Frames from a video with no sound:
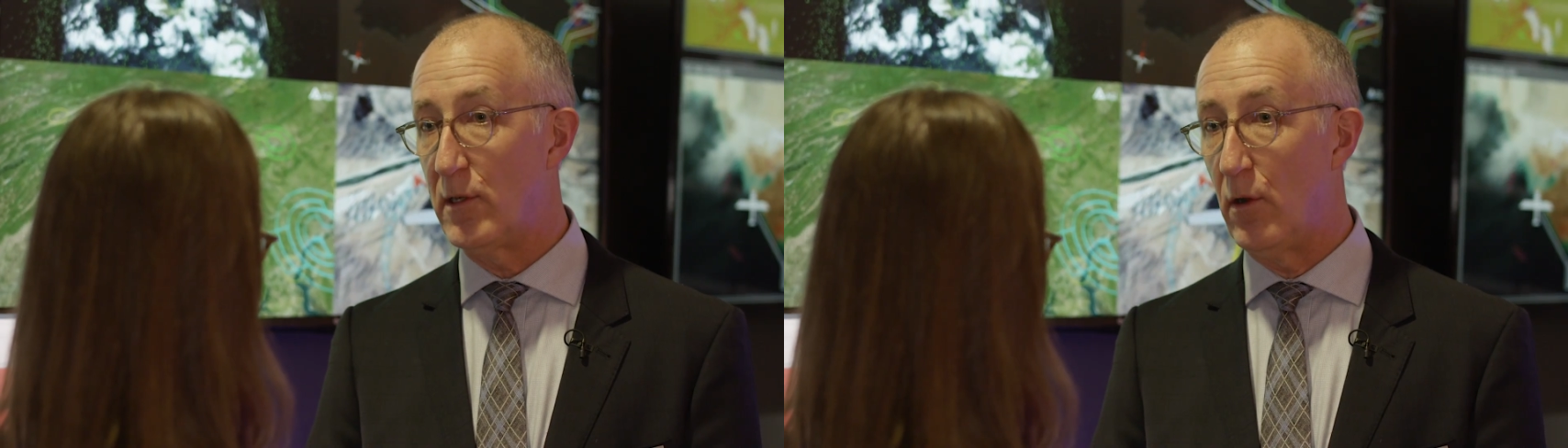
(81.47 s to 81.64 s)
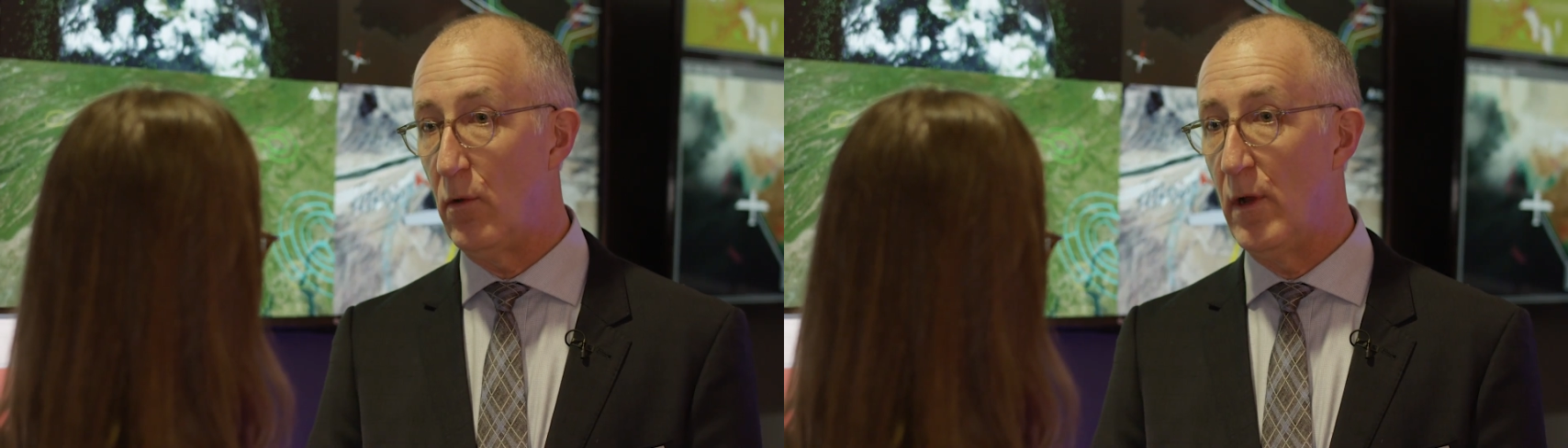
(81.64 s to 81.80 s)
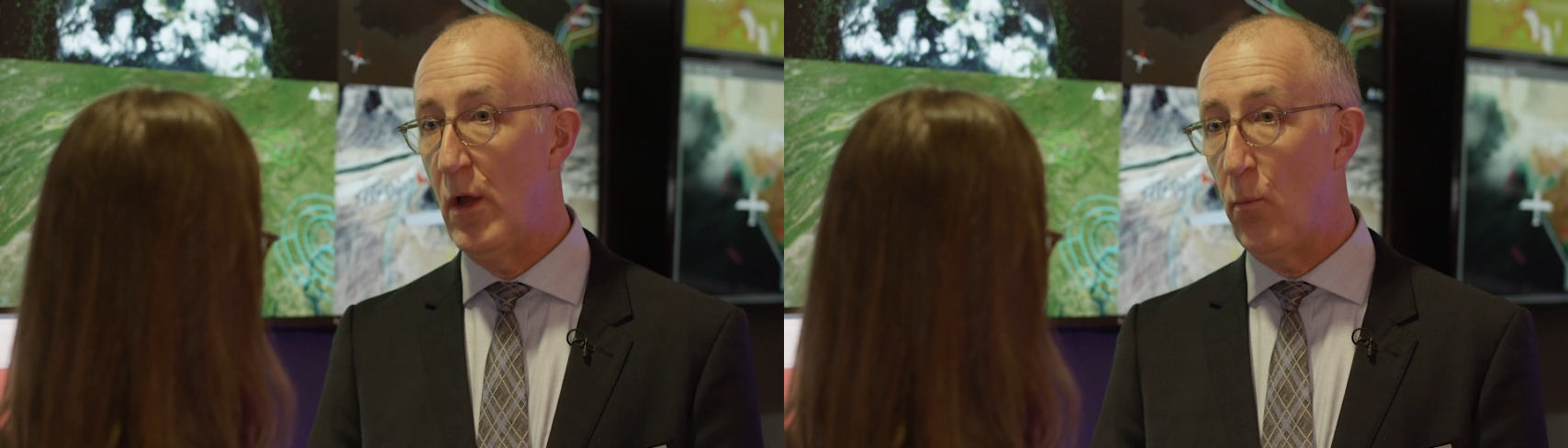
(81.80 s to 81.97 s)

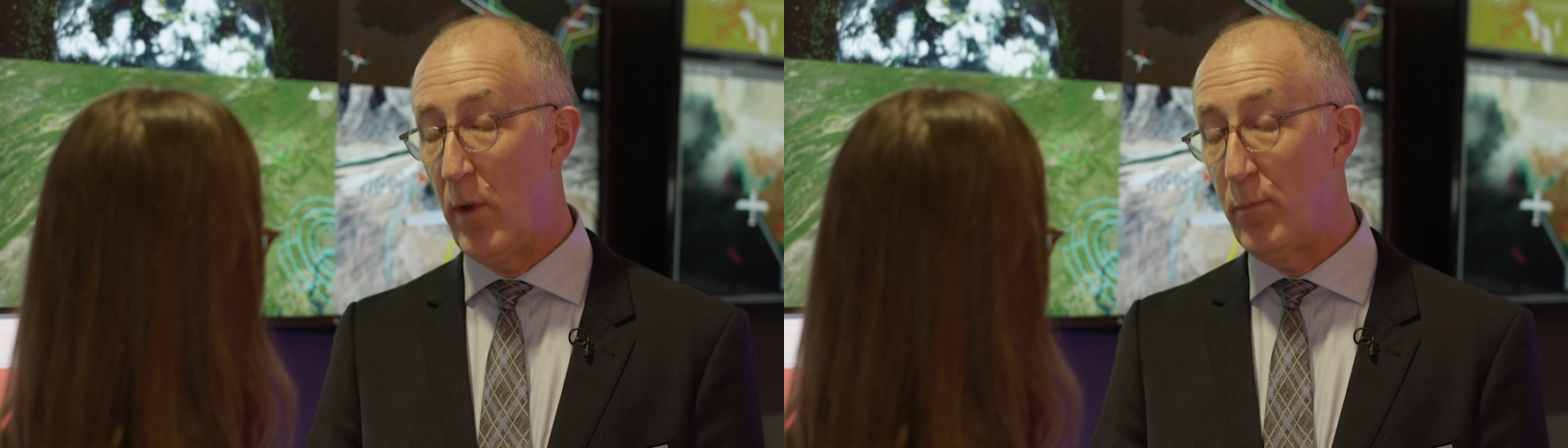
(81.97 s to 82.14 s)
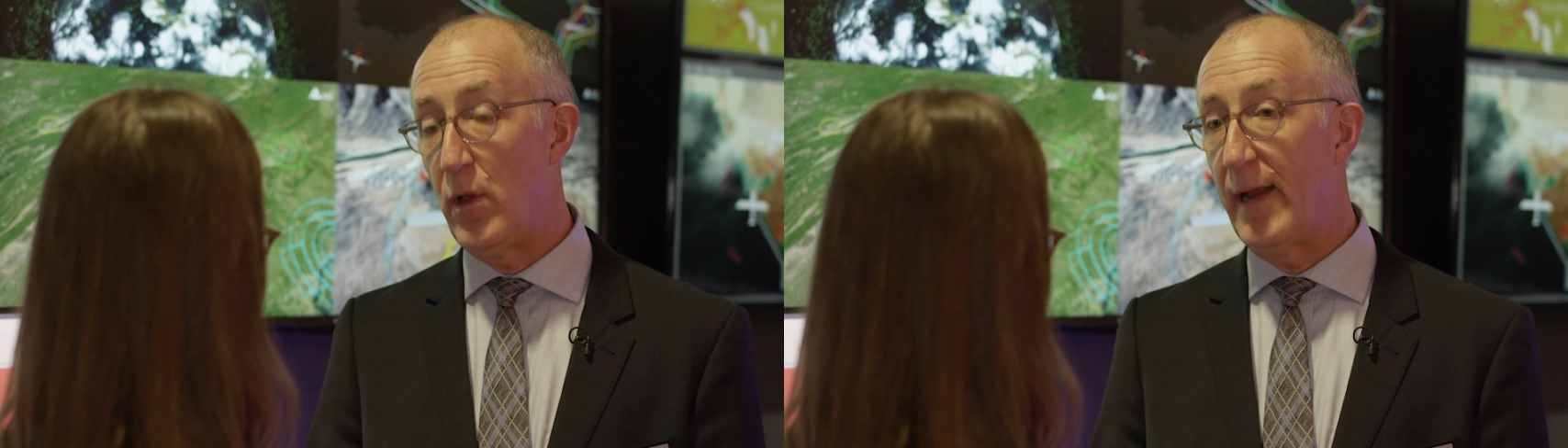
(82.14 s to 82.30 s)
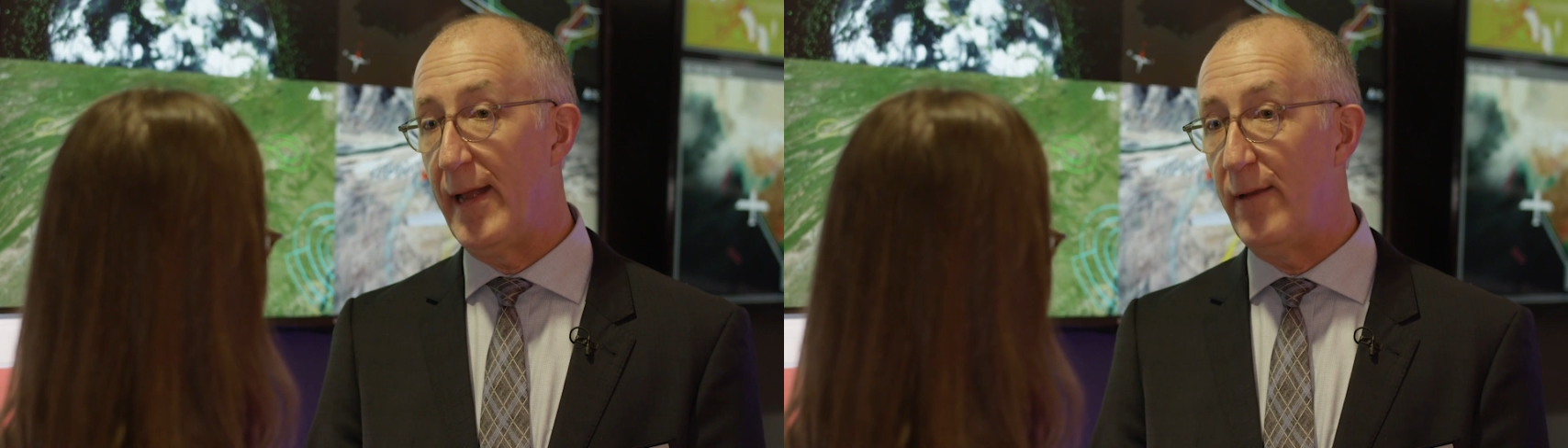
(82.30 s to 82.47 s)
So we
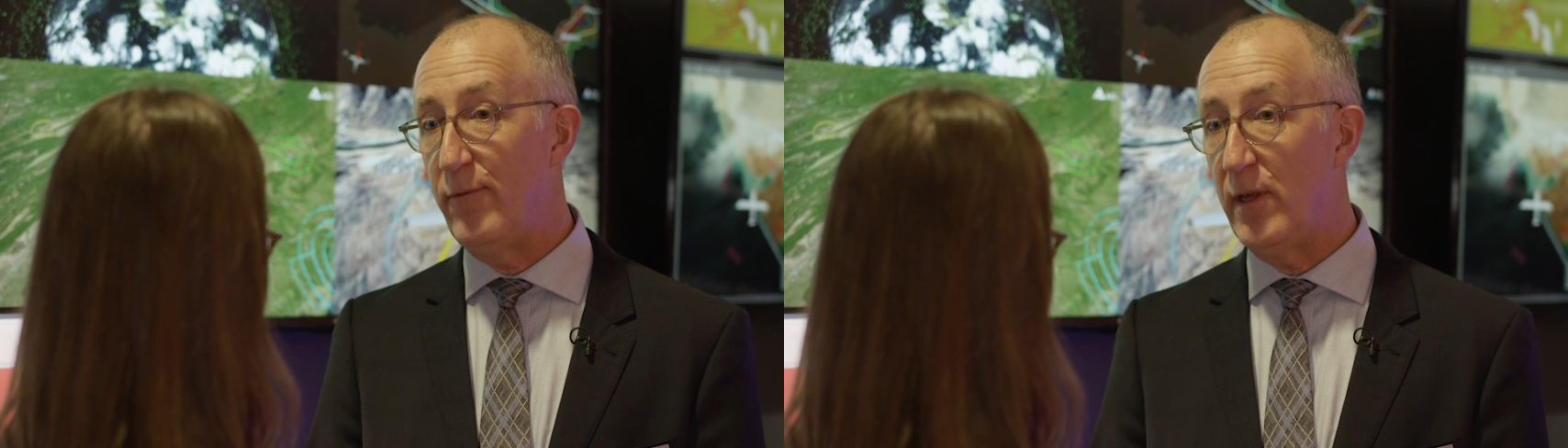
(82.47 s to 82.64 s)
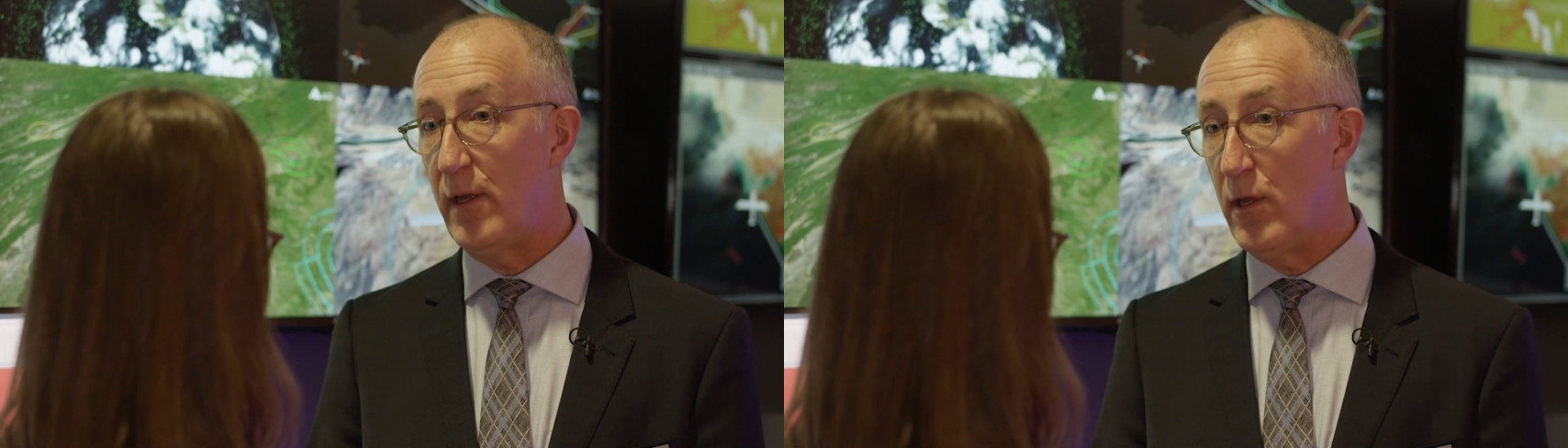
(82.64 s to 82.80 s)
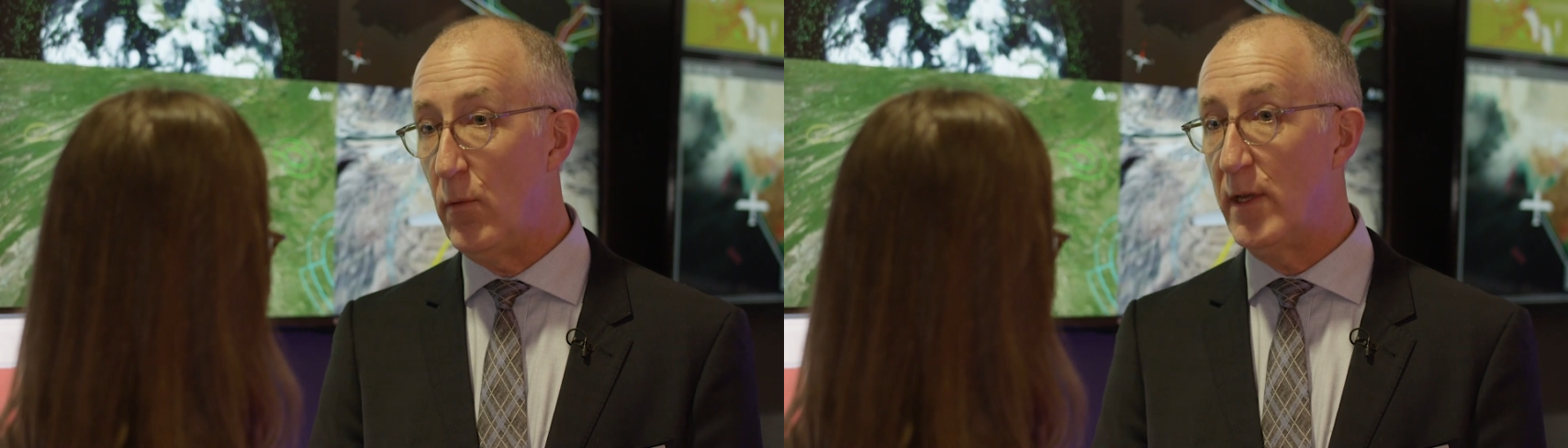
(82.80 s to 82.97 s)
plug in
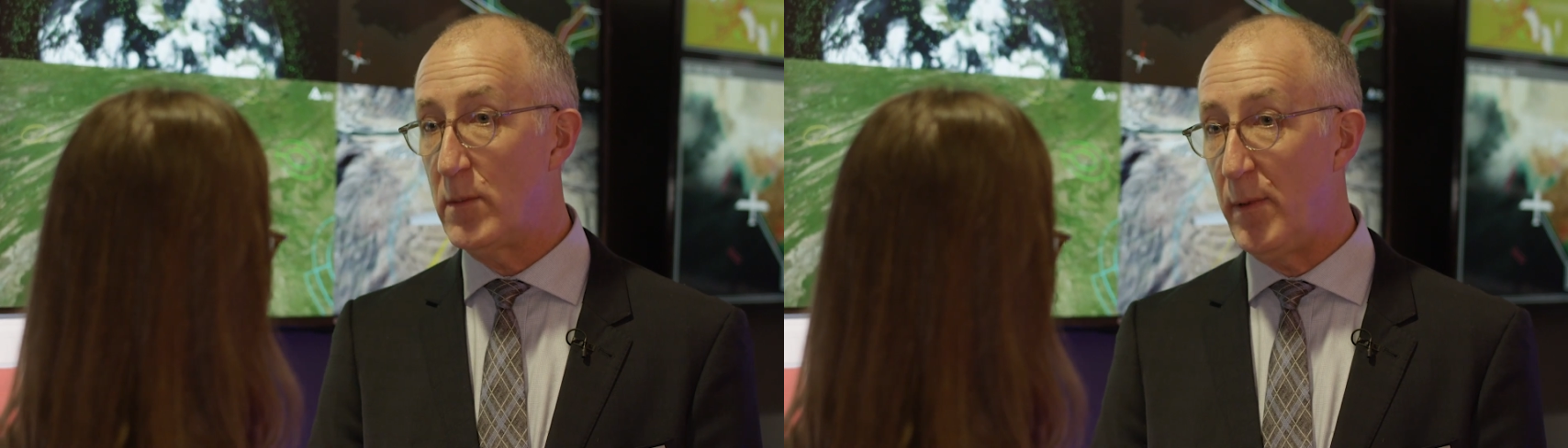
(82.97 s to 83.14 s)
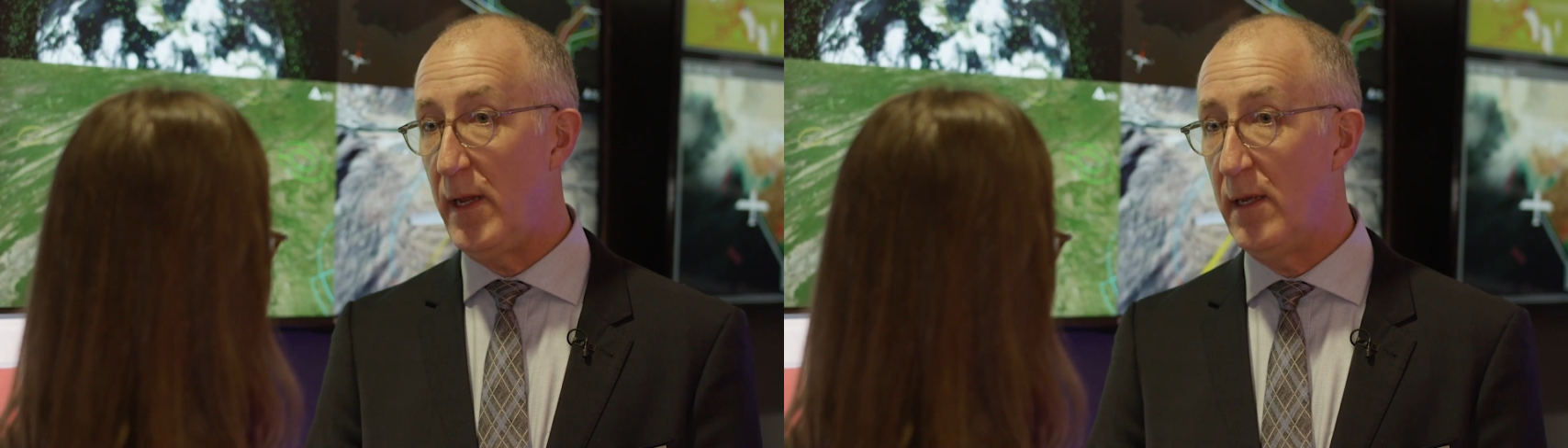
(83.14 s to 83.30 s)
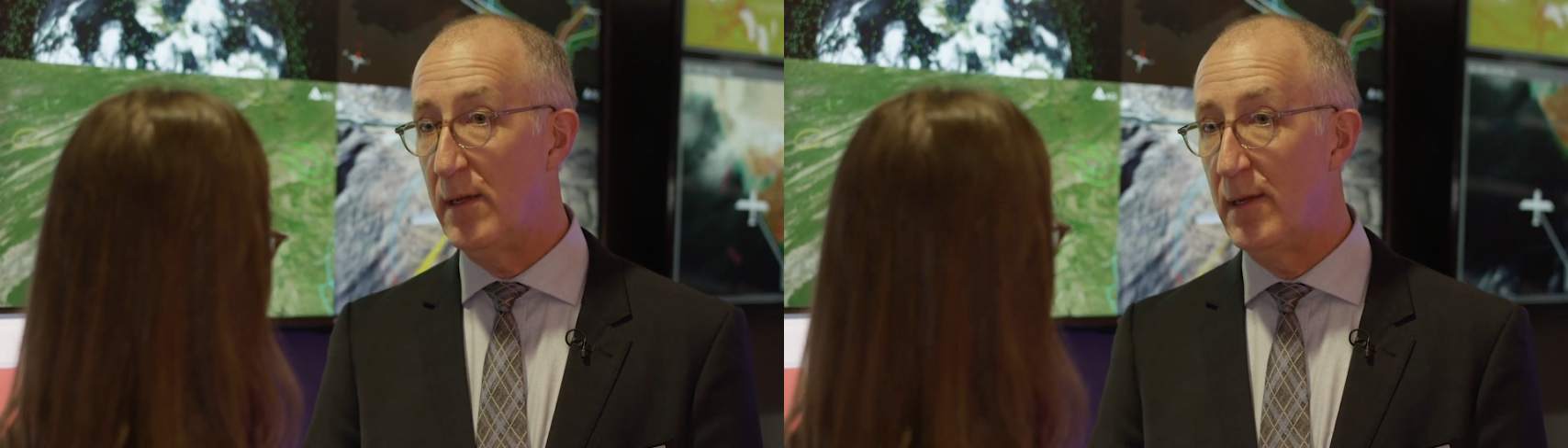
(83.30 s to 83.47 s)
via
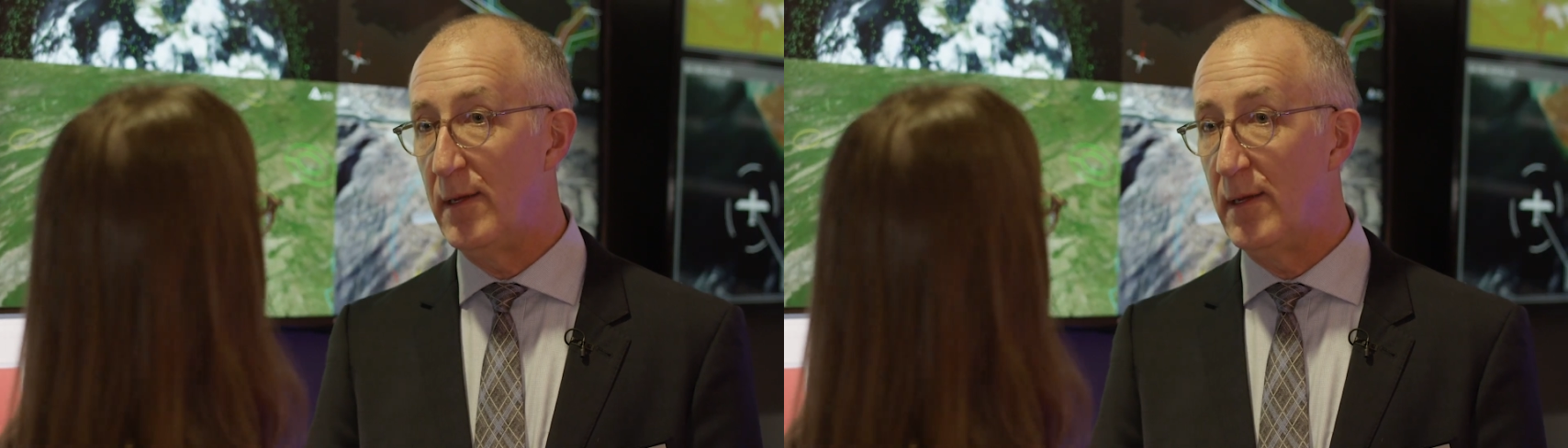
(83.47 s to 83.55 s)
USB